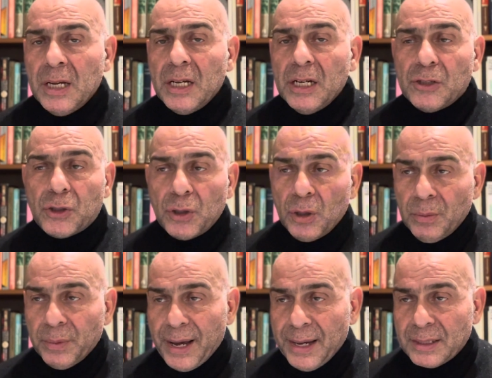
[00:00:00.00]

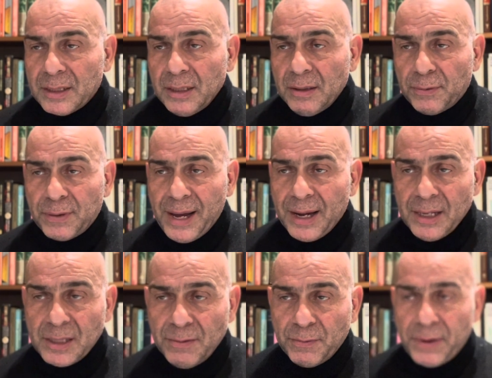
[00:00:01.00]
assumed that. The flag is
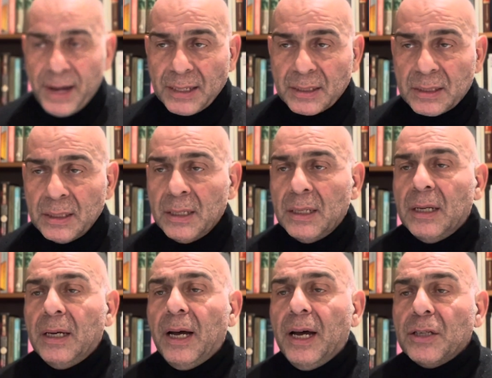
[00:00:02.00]
in fact
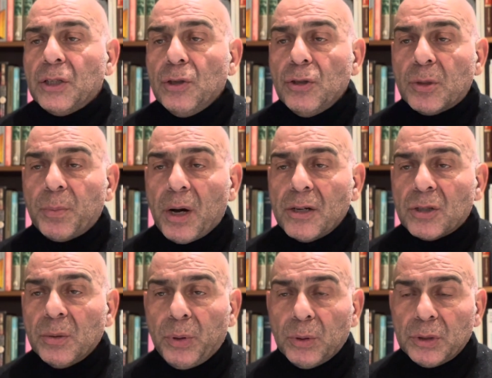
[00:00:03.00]
used by
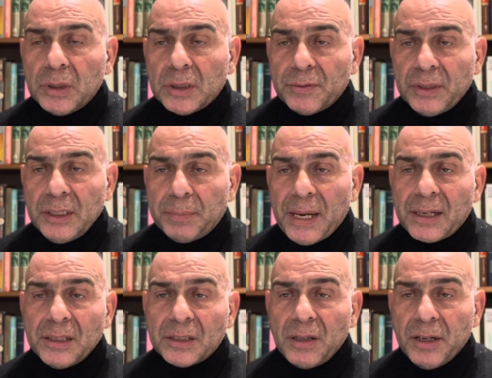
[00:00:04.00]
supporters of the
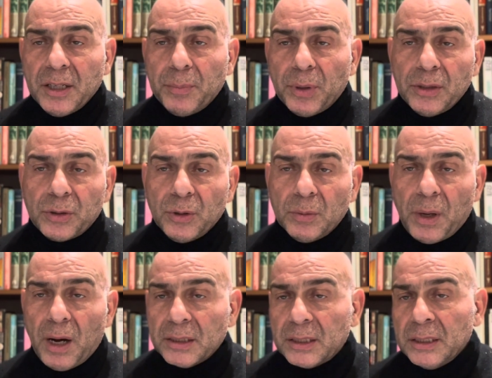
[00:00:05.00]
Pakistani political
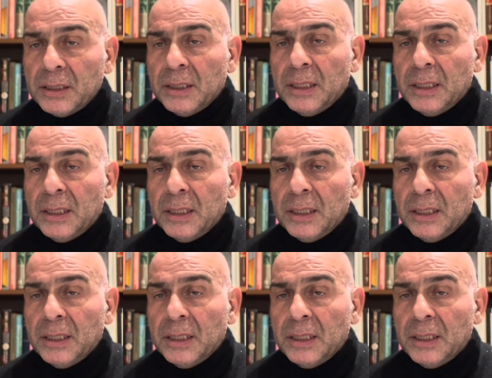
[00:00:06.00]
party